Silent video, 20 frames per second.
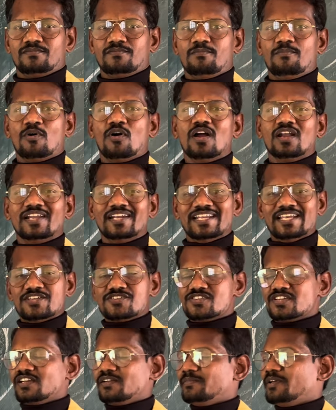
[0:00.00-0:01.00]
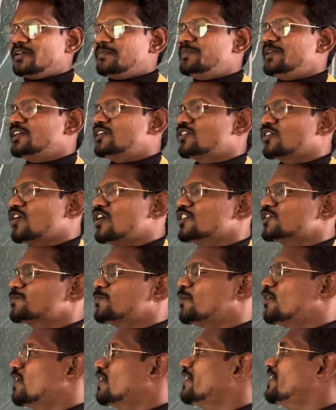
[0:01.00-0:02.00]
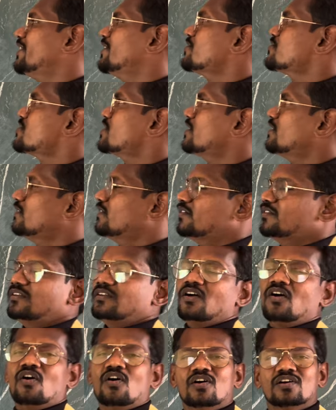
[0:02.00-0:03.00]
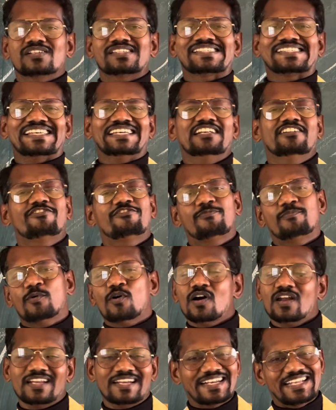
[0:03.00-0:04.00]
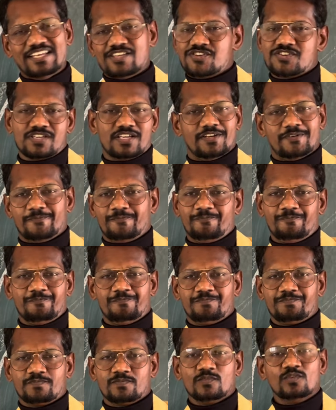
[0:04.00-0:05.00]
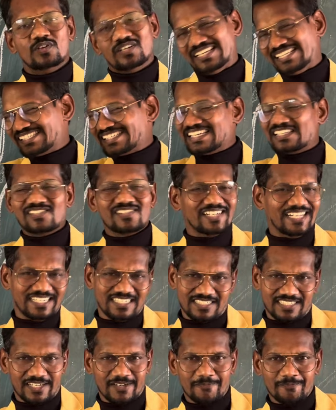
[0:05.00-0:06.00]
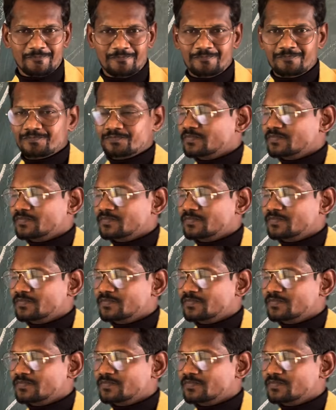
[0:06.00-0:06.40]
Pollination may be cross-pollination or self-pollination. We'll discuss later.